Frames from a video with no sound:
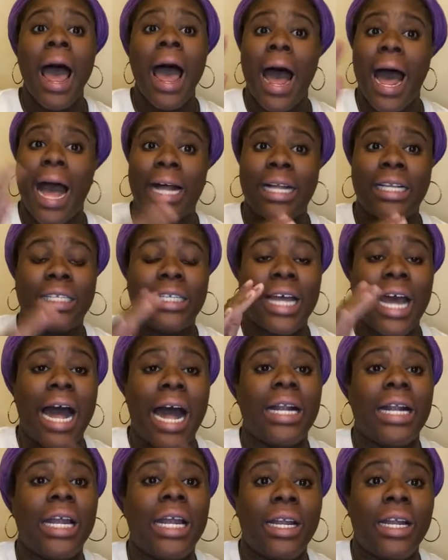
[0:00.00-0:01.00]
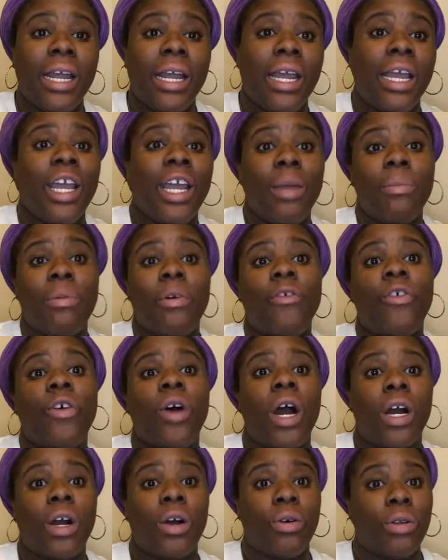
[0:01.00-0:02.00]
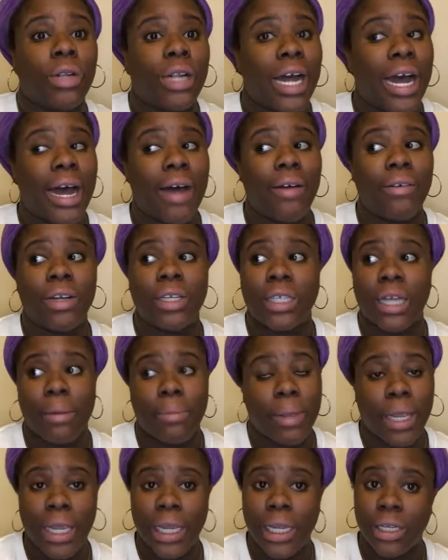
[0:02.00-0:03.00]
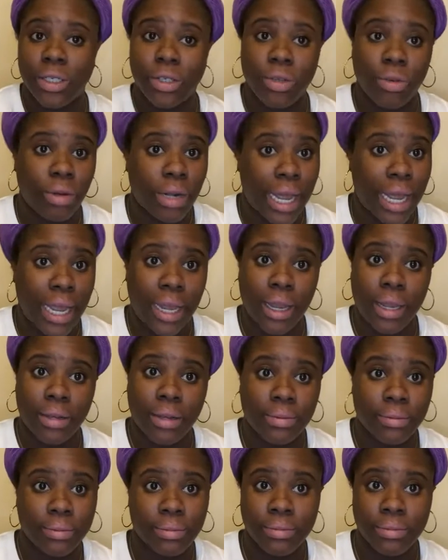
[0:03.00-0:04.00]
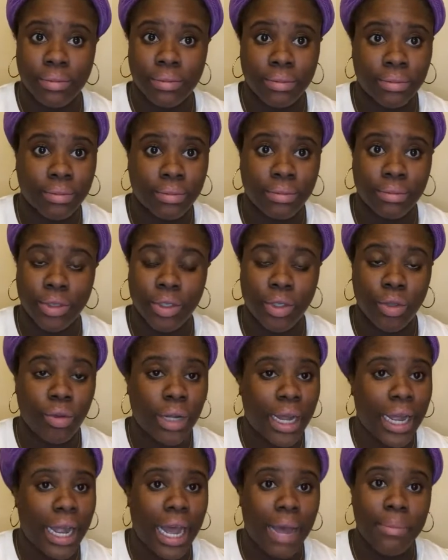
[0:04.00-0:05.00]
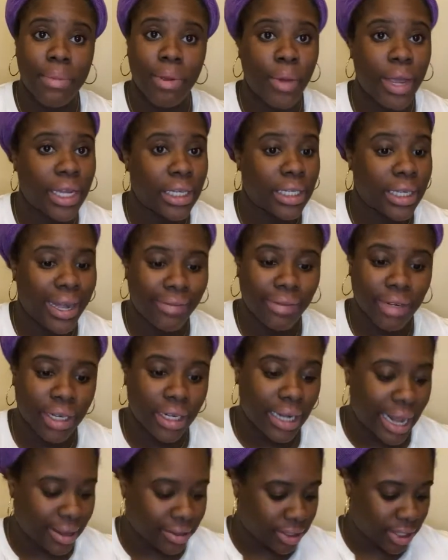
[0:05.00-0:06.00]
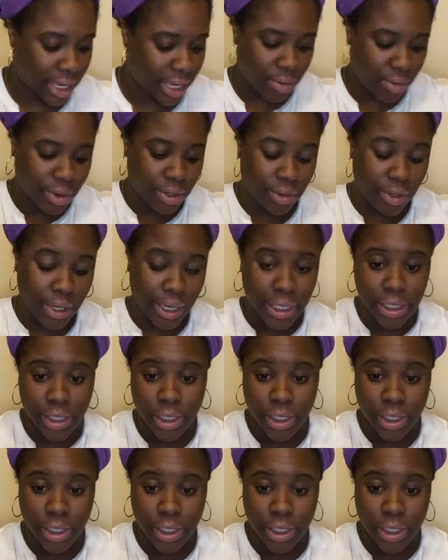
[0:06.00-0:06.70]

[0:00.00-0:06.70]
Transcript: I said I need to eat before I go live because I'd be eating too late. Too late. I'd be waiting to after live, so I didn't want to do that.